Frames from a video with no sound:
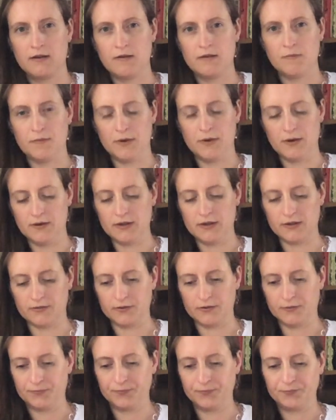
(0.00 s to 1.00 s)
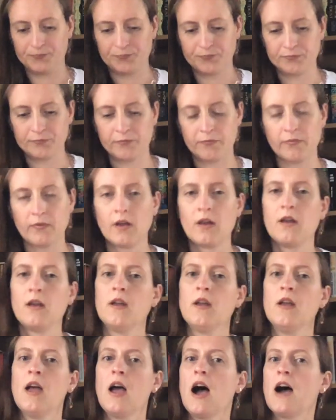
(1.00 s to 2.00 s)
Beautiful.
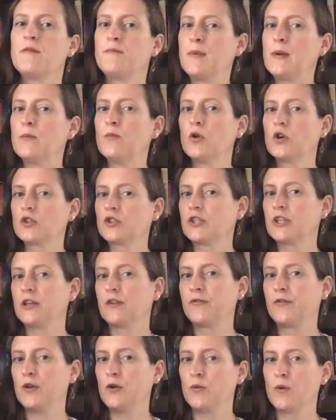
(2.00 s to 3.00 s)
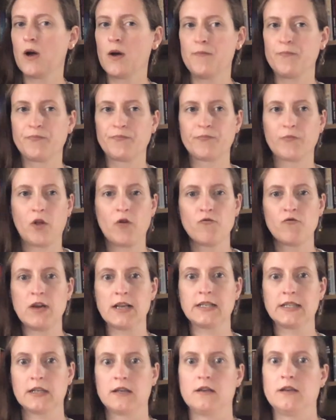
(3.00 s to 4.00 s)
I've been watching a few
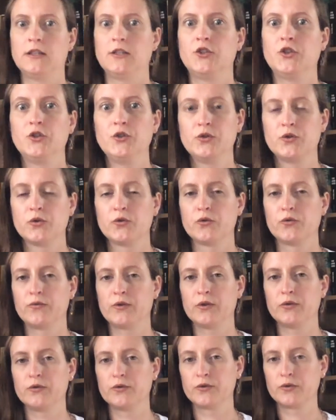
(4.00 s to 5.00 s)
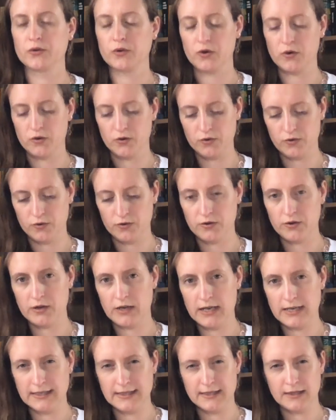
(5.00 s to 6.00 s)
Rip Dye tutorials on
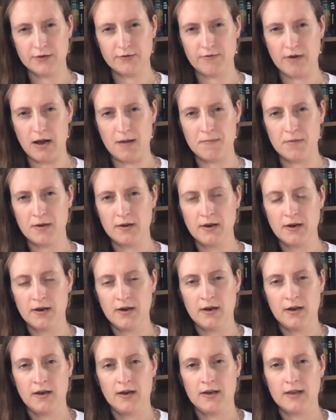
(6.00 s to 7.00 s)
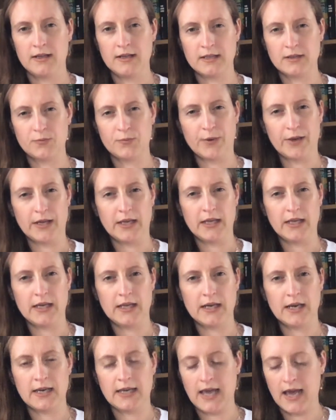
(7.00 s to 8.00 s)
Instagram this week.
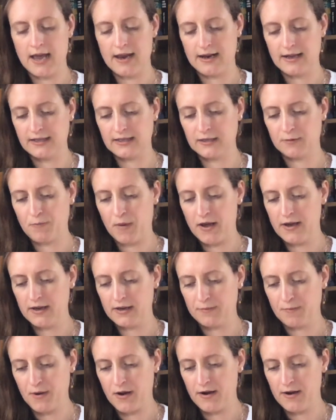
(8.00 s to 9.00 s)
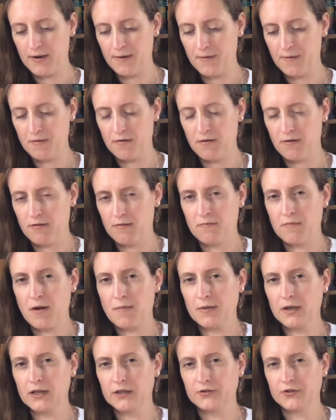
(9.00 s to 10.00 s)
Again, inspired by
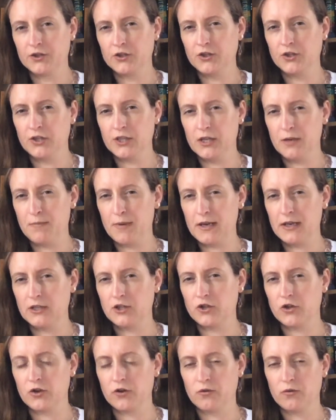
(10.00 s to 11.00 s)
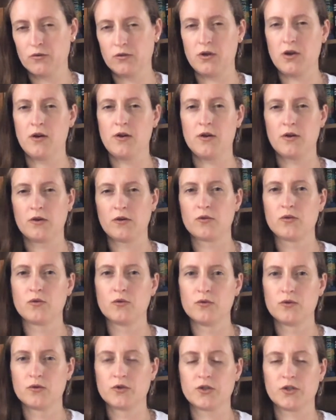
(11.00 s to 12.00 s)
Momma Loves You GB, showing all her
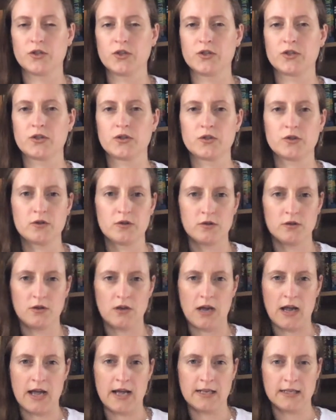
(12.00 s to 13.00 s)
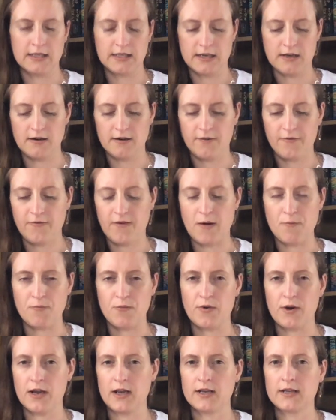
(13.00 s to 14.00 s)
gorgeous hand-dyed
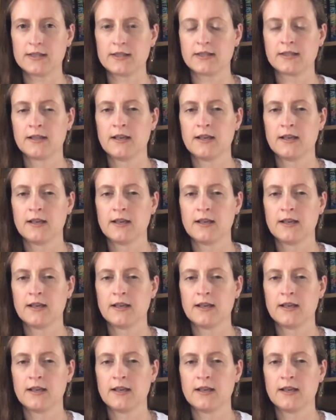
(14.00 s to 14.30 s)
fabrics.